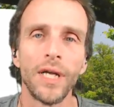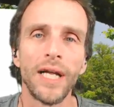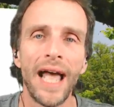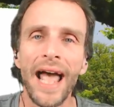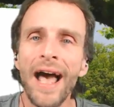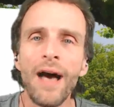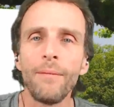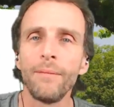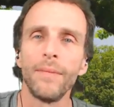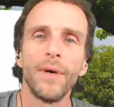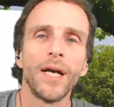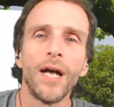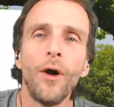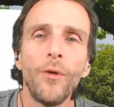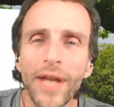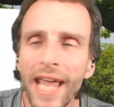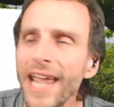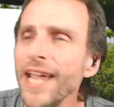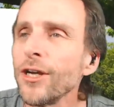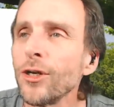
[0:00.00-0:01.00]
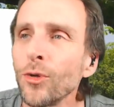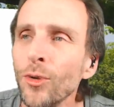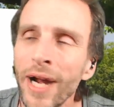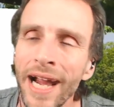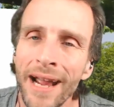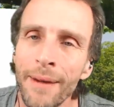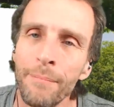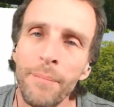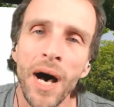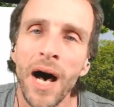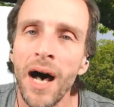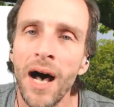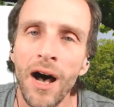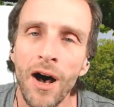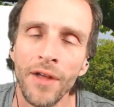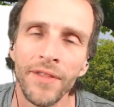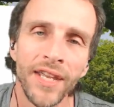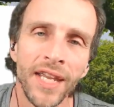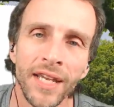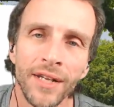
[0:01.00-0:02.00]
Okay, Grandpa
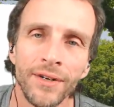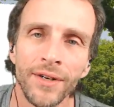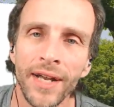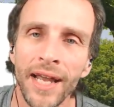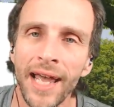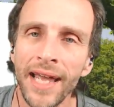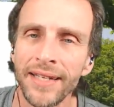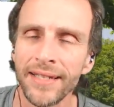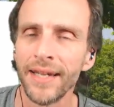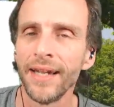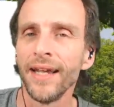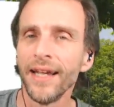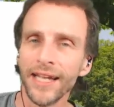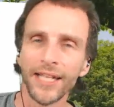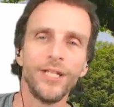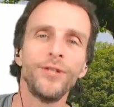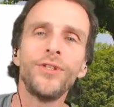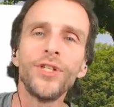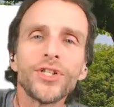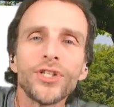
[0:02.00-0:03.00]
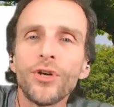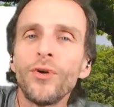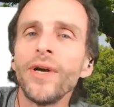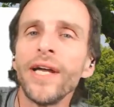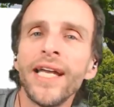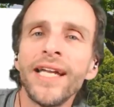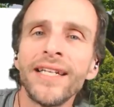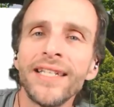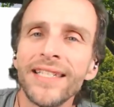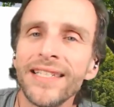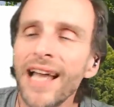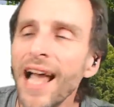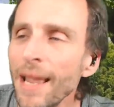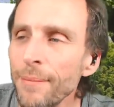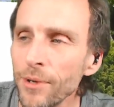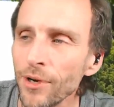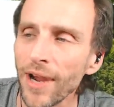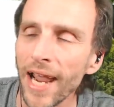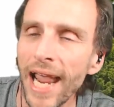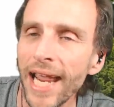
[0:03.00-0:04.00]
on the internet, you just go ahead and type
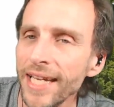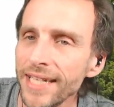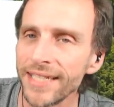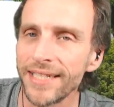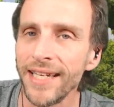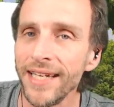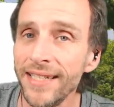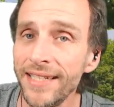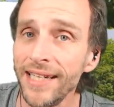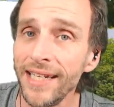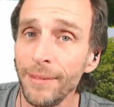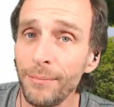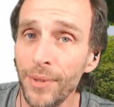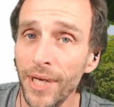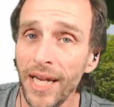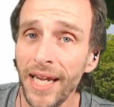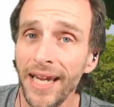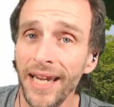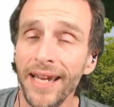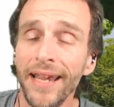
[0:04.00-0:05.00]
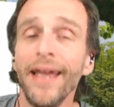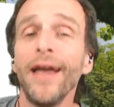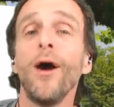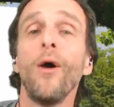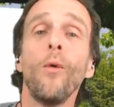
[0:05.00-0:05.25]
your HTTP.